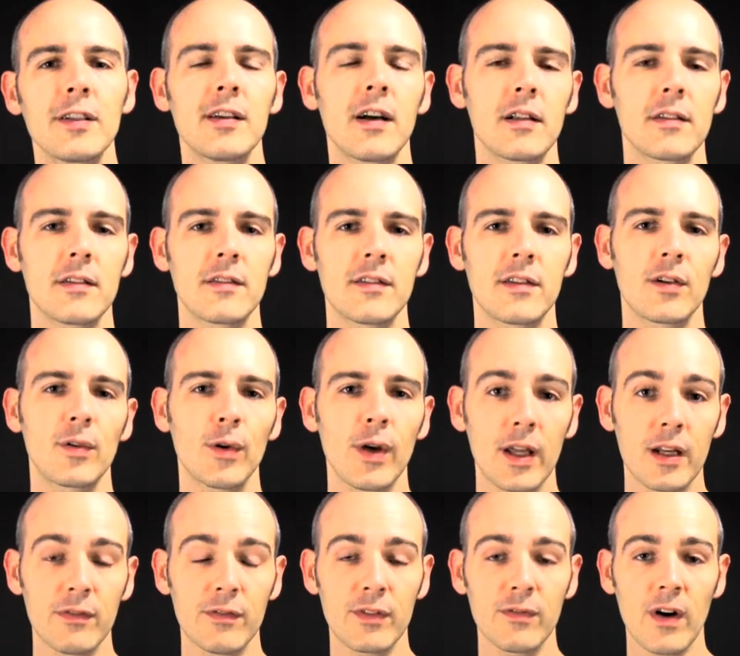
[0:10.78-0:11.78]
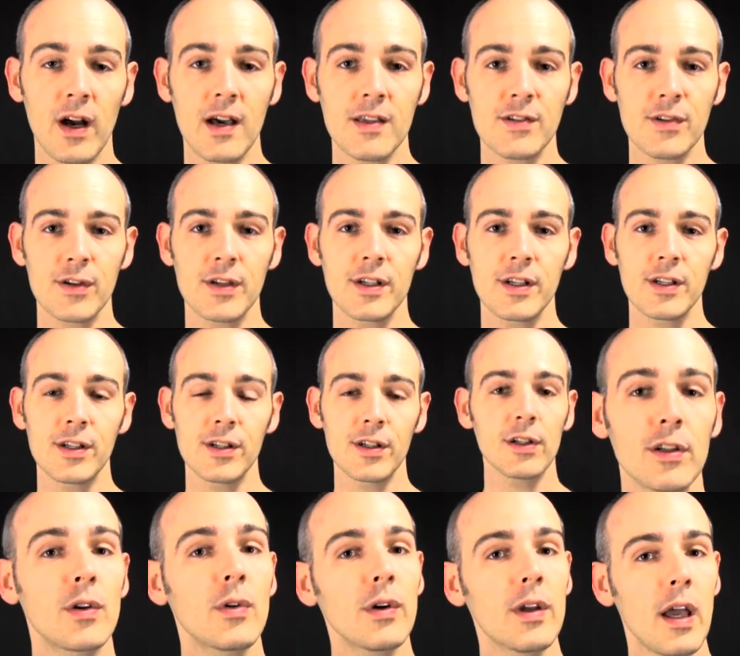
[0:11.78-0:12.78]
Douglas, the Creative Advisor here.
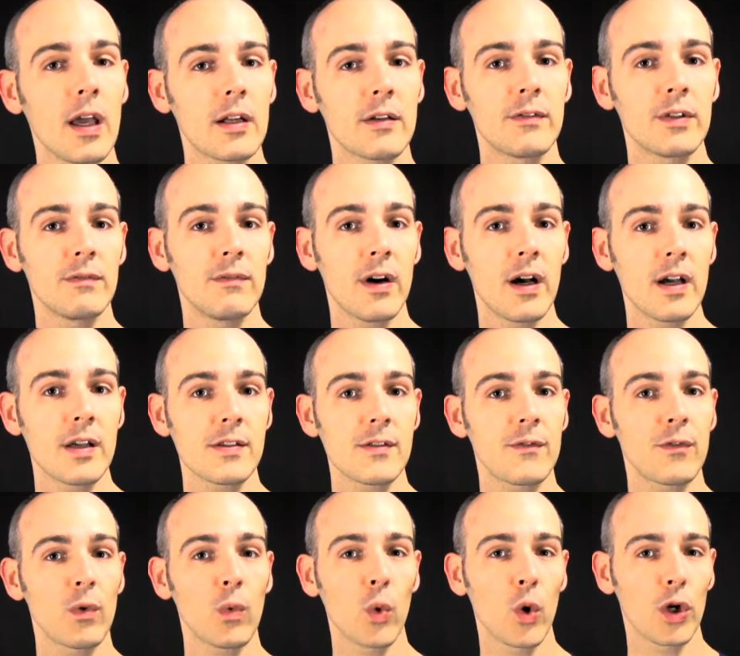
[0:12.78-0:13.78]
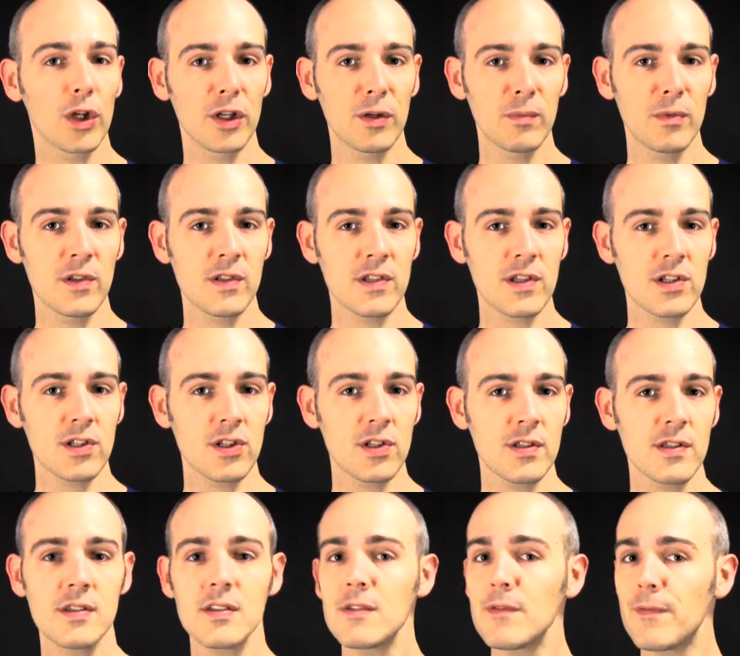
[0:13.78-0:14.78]
Creative advice for working
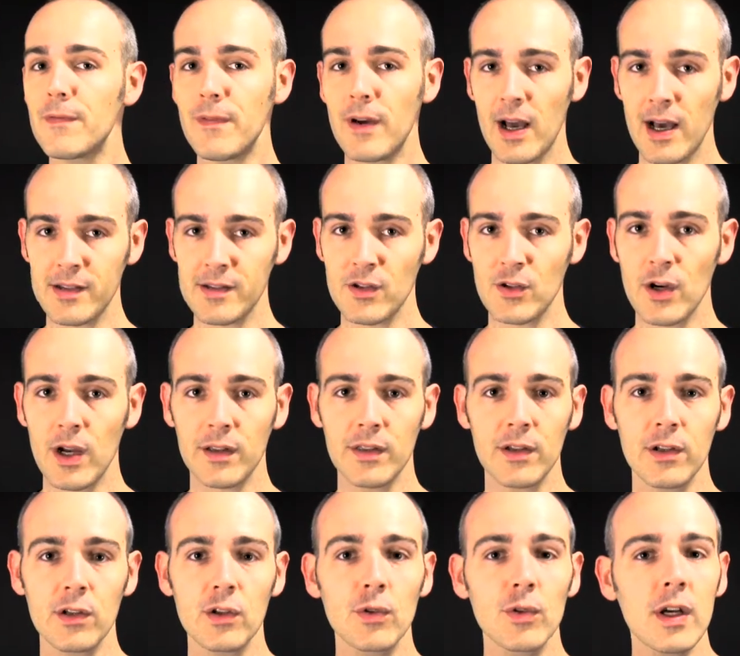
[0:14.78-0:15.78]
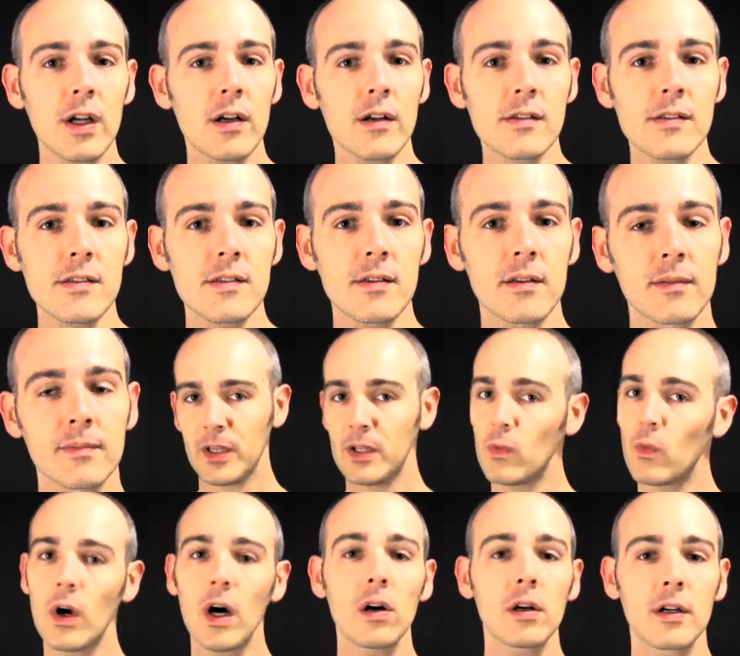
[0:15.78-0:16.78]
musicians to fast track their careers.
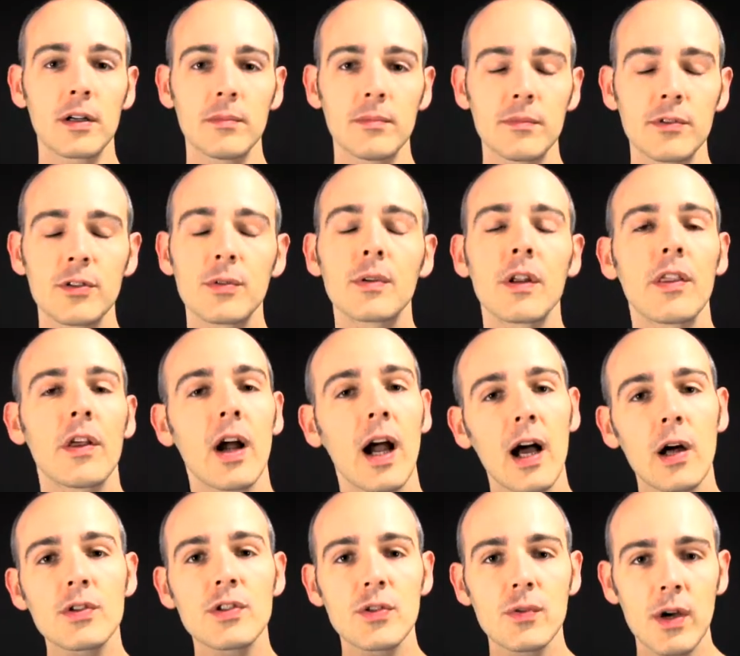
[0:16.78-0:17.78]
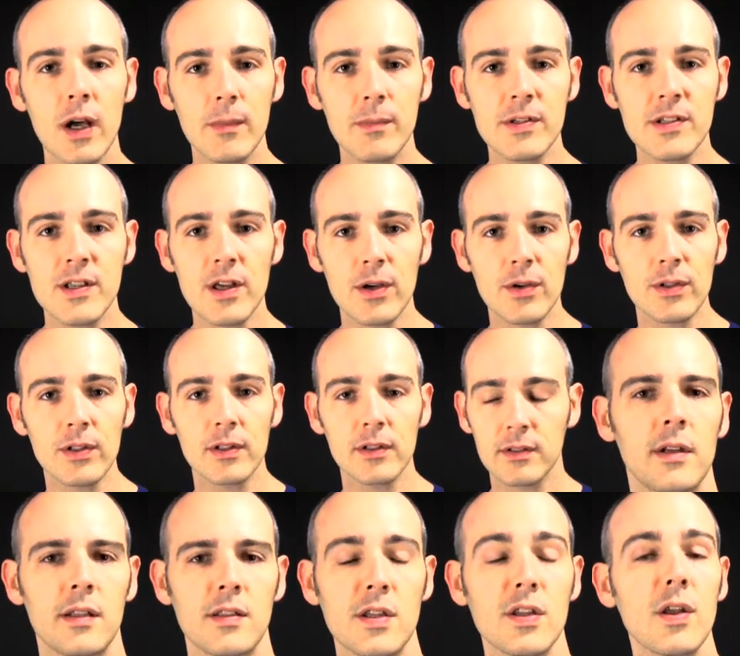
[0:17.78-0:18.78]
And welcome to another how-to episode.
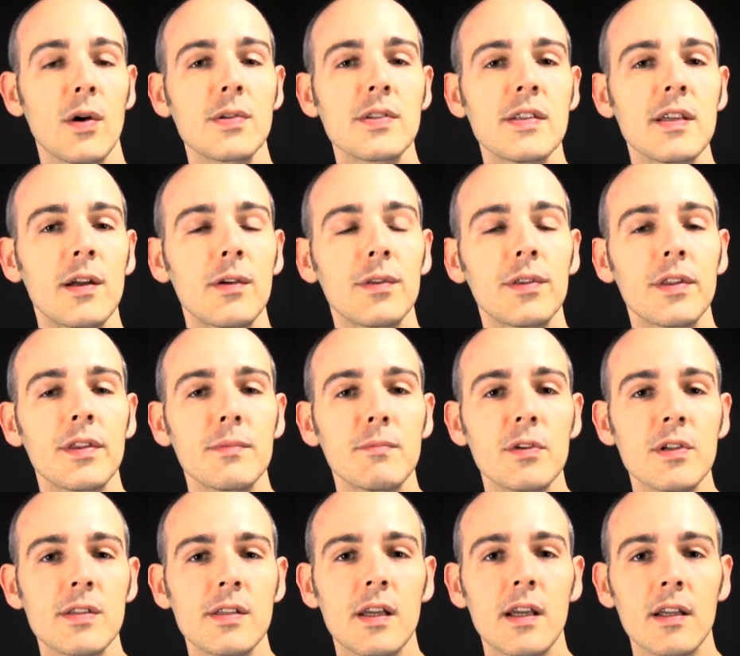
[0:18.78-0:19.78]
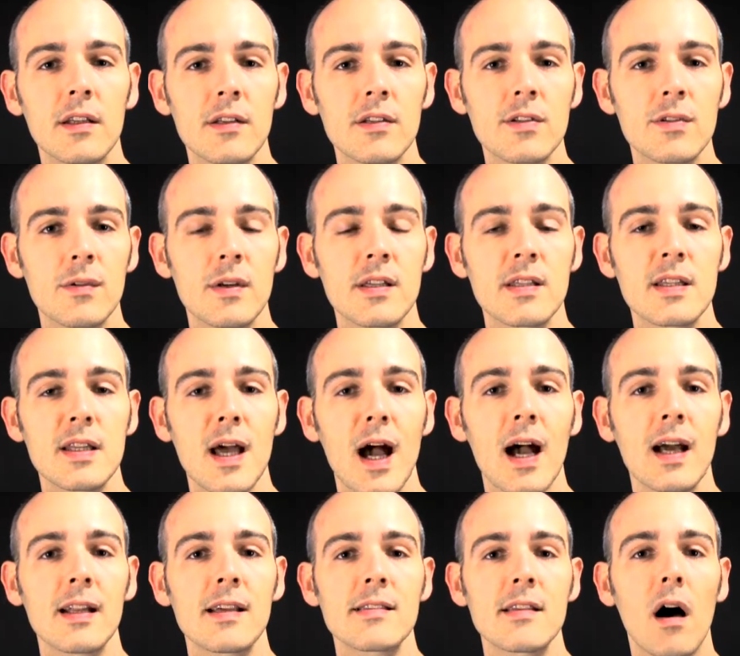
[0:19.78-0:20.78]
It's no secret that the music industry is
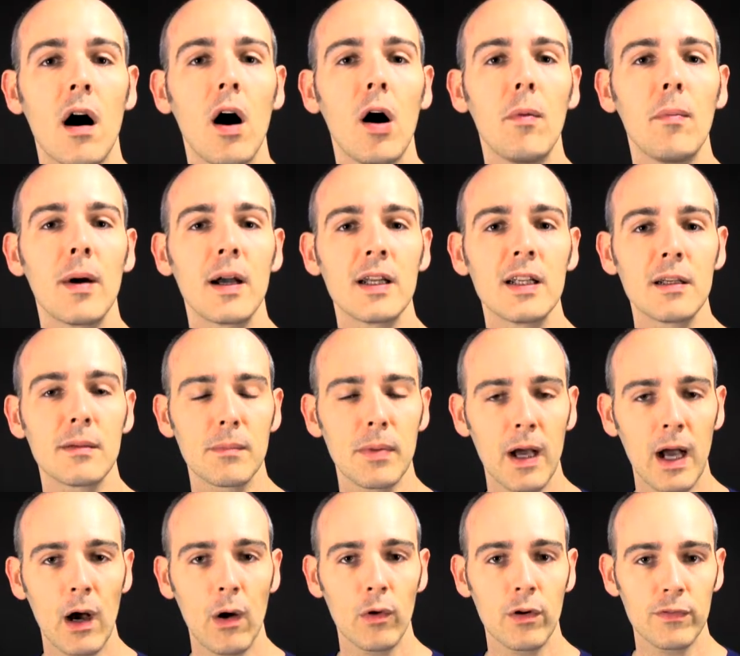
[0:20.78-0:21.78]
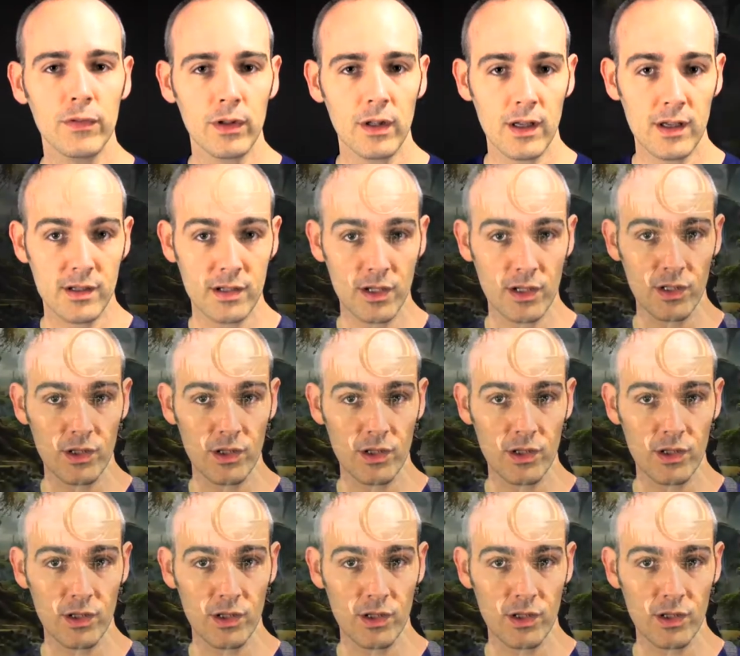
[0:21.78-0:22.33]
not as almighty and powerful as it